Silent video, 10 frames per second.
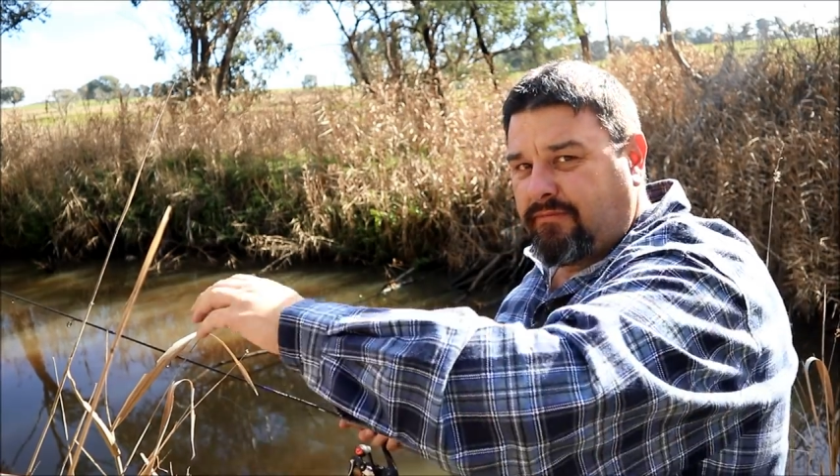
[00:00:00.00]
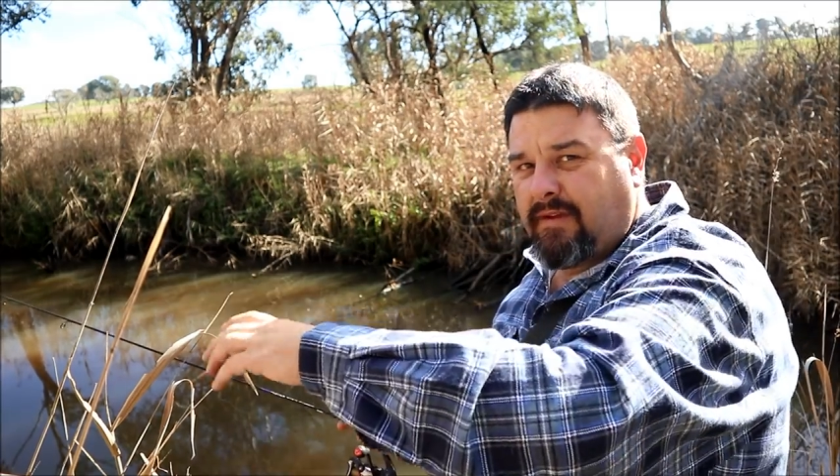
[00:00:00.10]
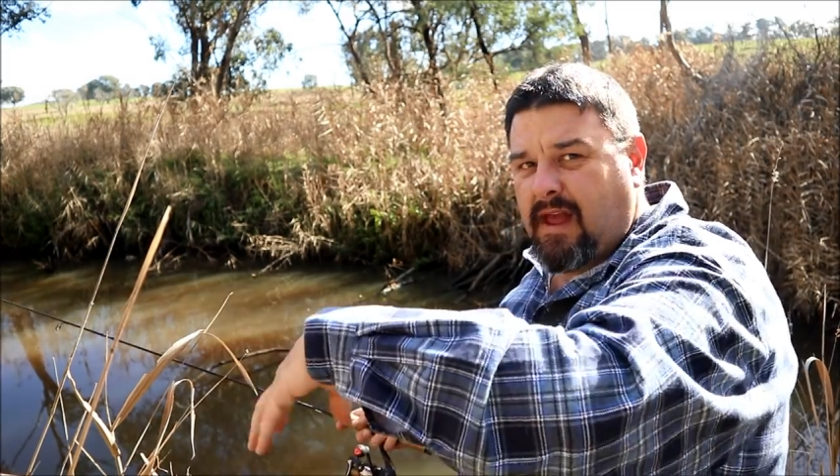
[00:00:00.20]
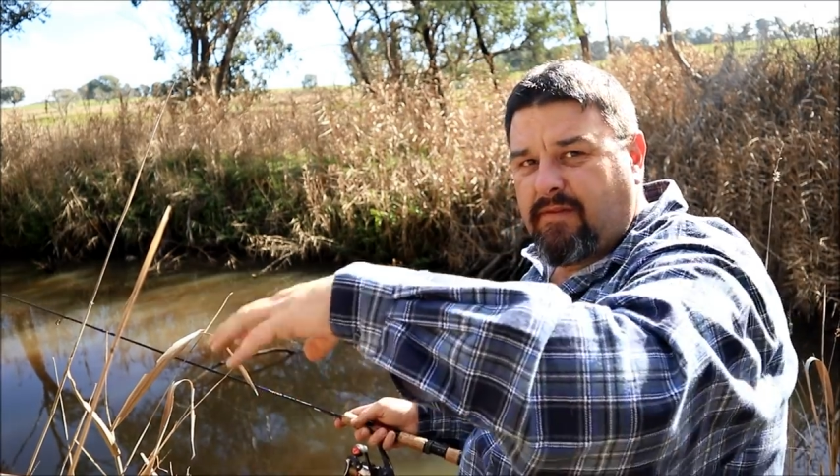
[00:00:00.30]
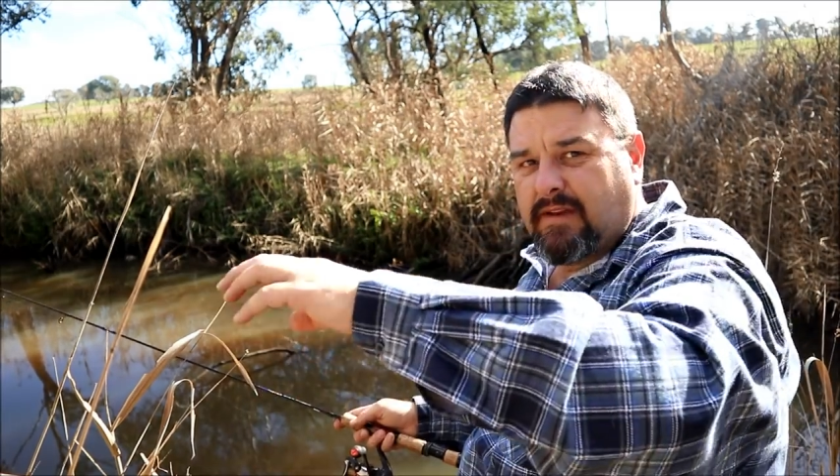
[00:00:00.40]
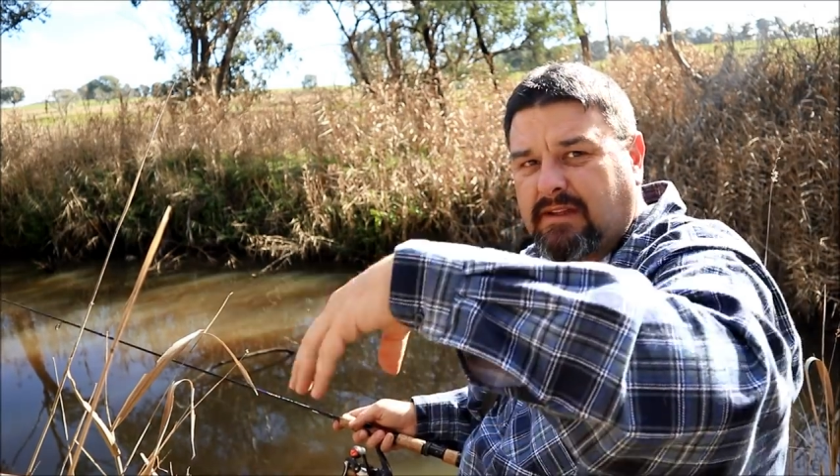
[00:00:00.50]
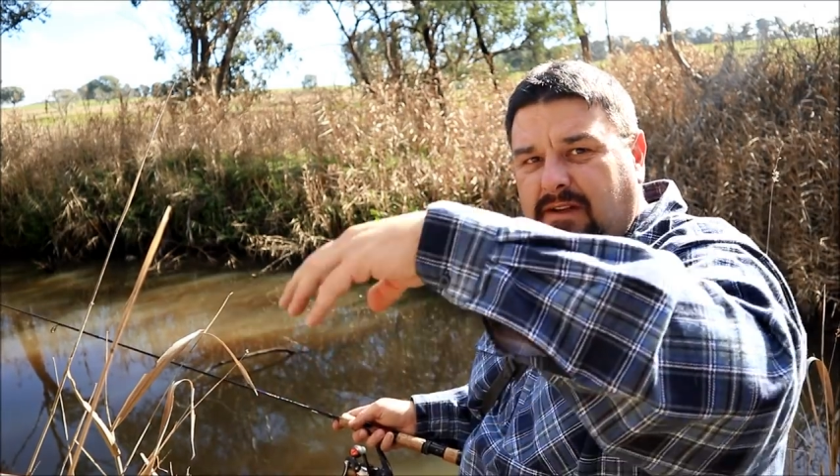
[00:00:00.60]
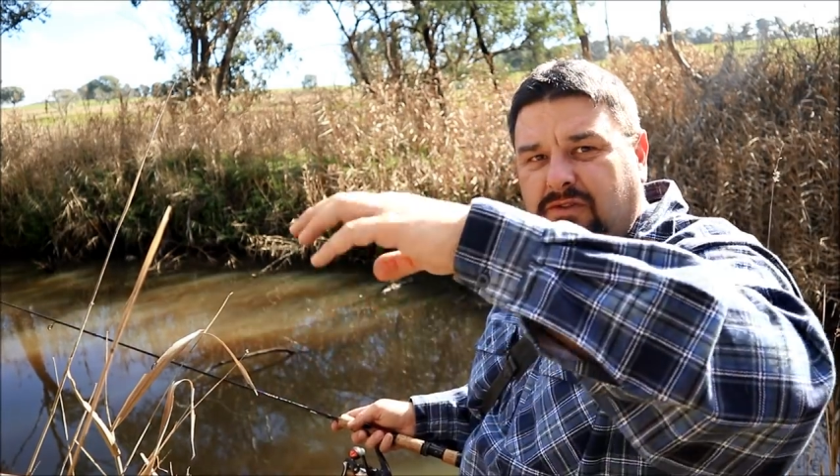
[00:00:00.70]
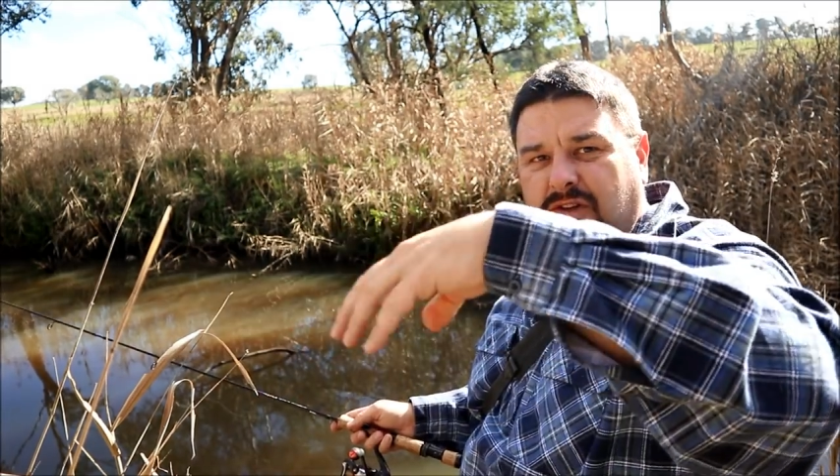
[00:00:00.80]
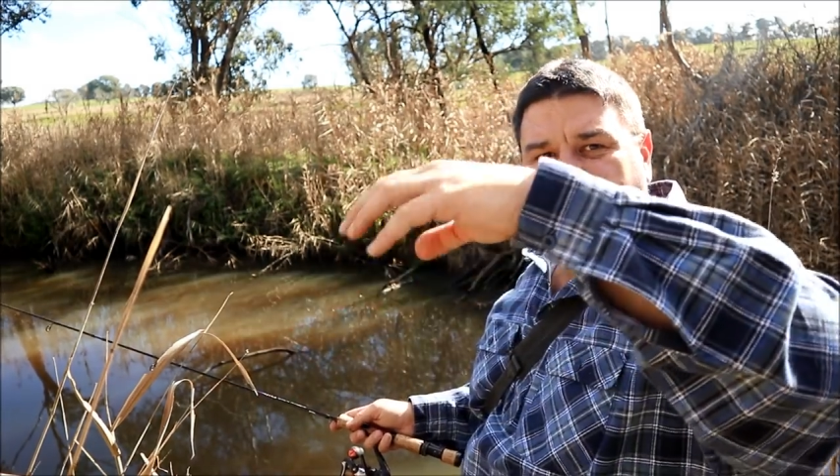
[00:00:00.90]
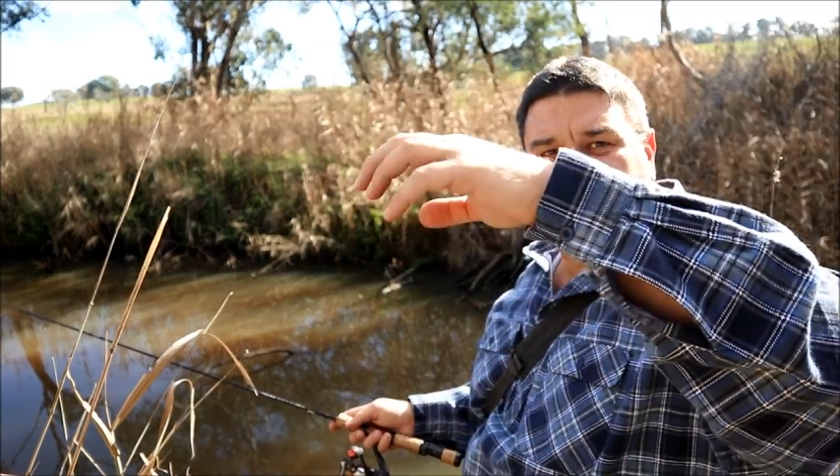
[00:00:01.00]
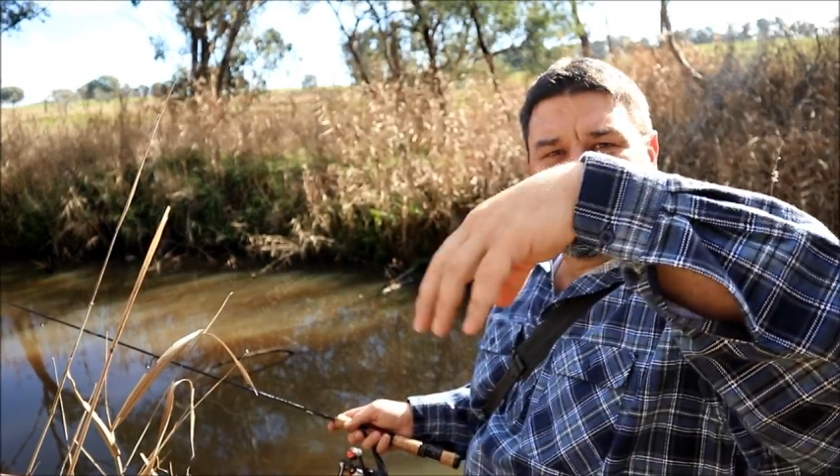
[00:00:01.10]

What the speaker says: Half a dozen little jolts